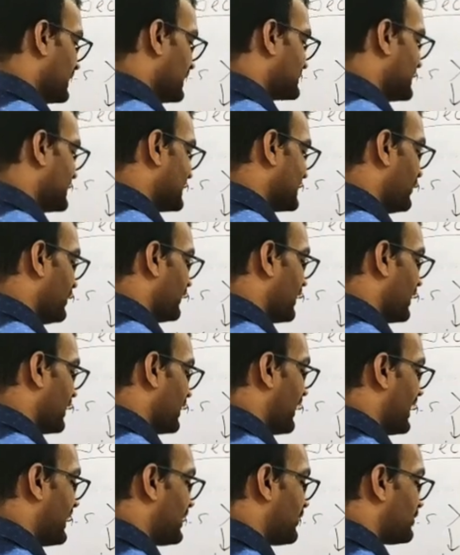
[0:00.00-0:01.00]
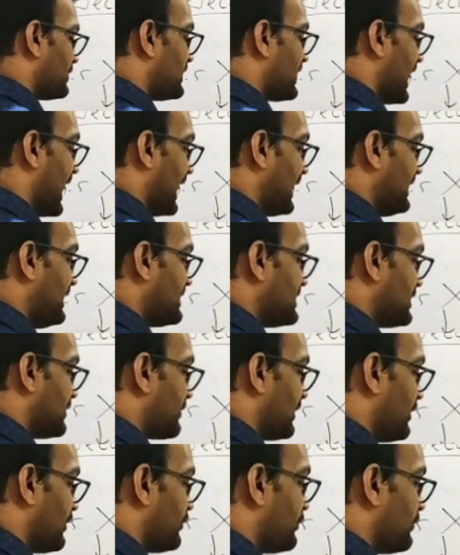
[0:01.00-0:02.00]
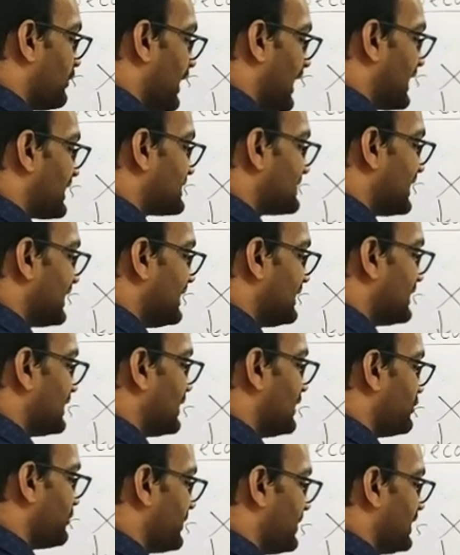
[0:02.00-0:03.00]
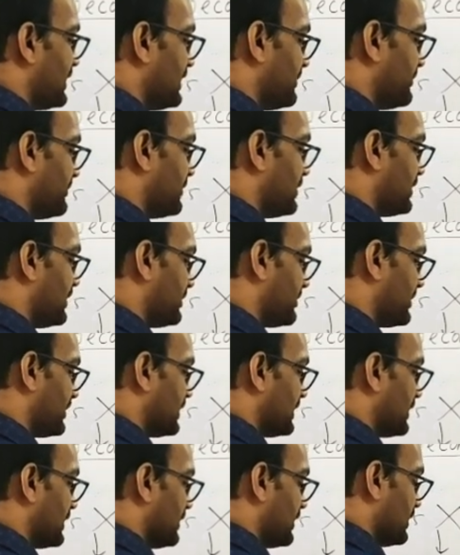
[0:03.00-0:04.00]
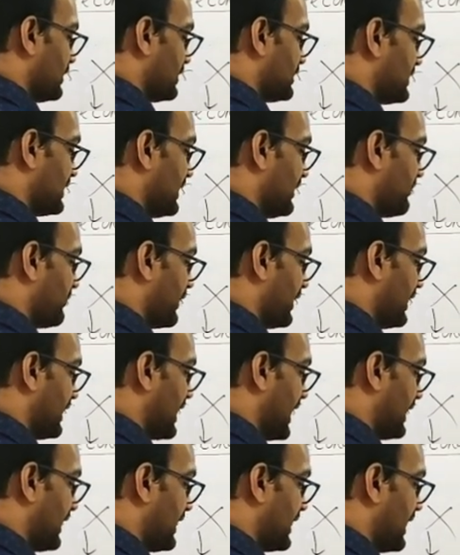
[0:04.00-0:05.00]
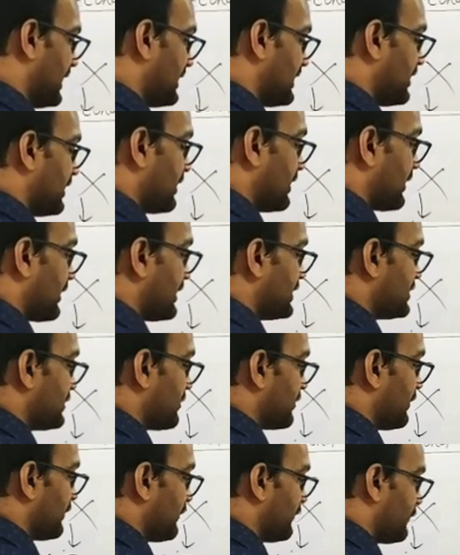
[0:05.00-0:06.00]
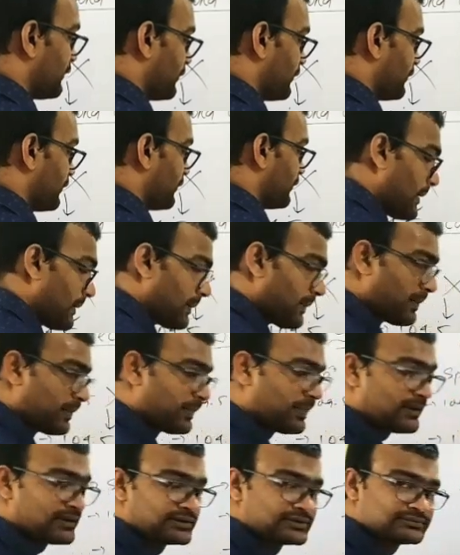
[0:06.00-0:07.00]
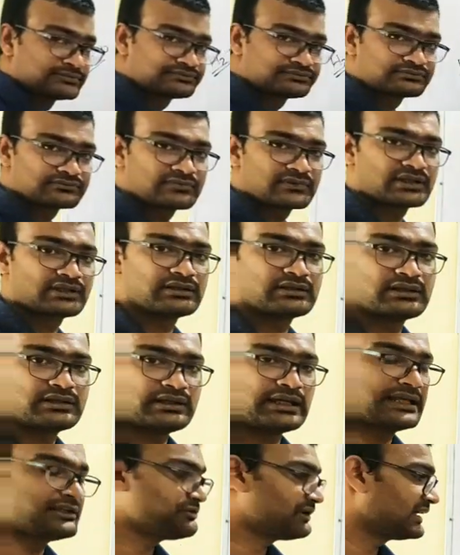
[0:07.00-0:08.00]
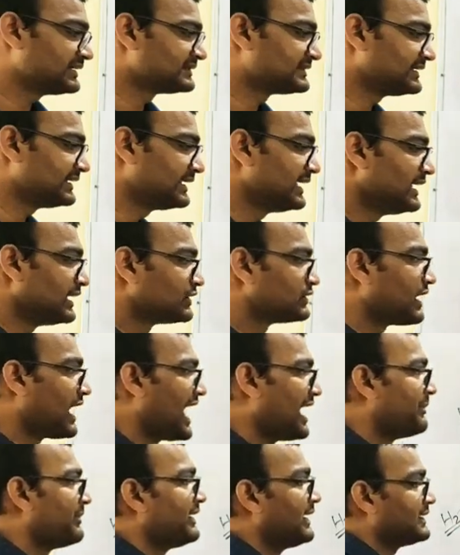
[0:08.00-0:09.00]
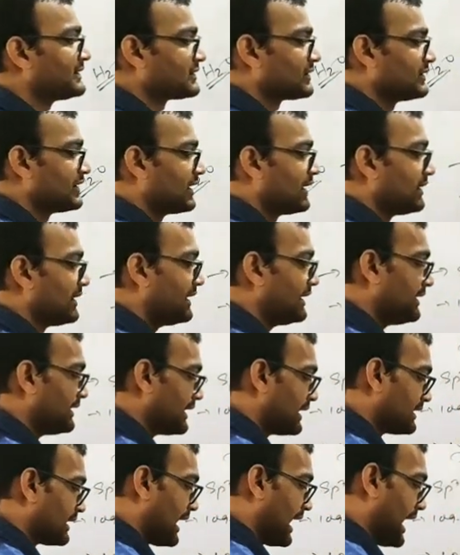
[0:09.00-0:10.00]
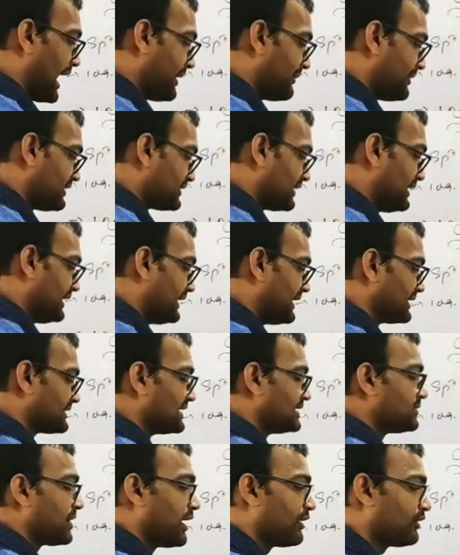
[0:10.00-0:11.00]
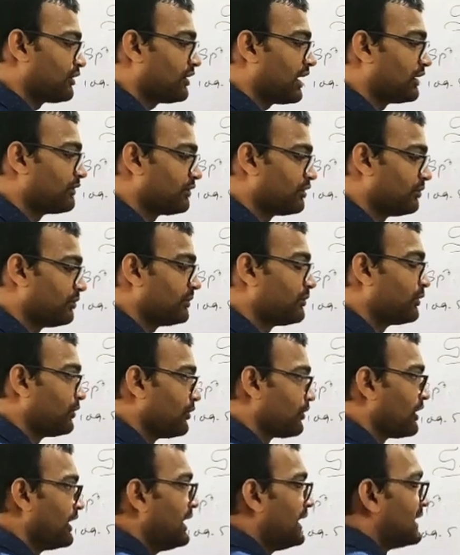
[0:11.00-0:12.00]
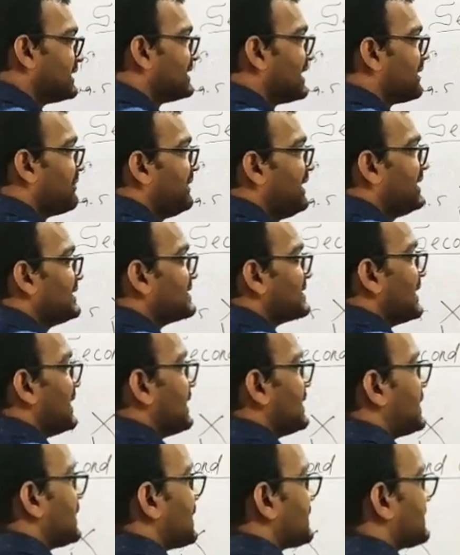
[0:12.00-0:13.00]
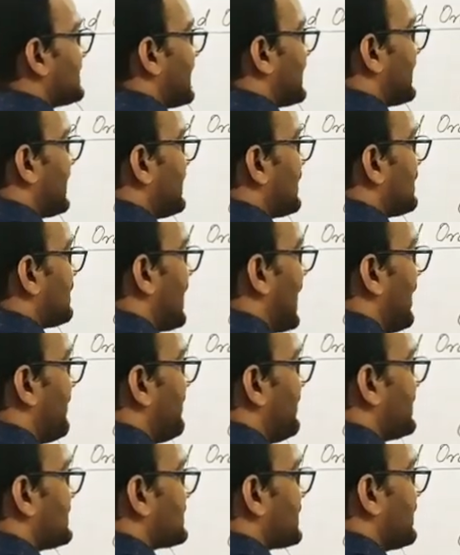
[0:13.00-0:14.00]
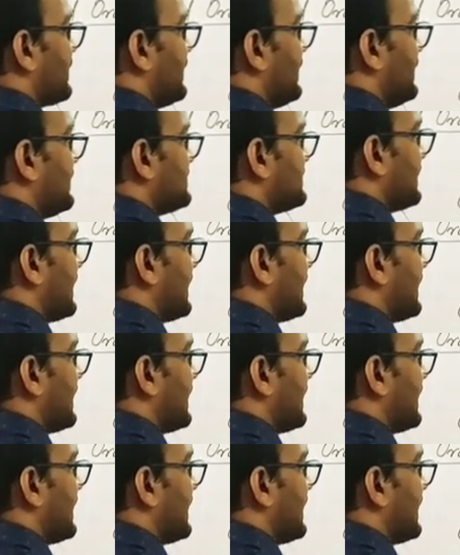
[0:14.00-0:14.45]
the same way you can find out the I is equal to exact 3.99 or is equal to 4. As you can see, the hybridization index is found out to be 4. That means the second order hybridization is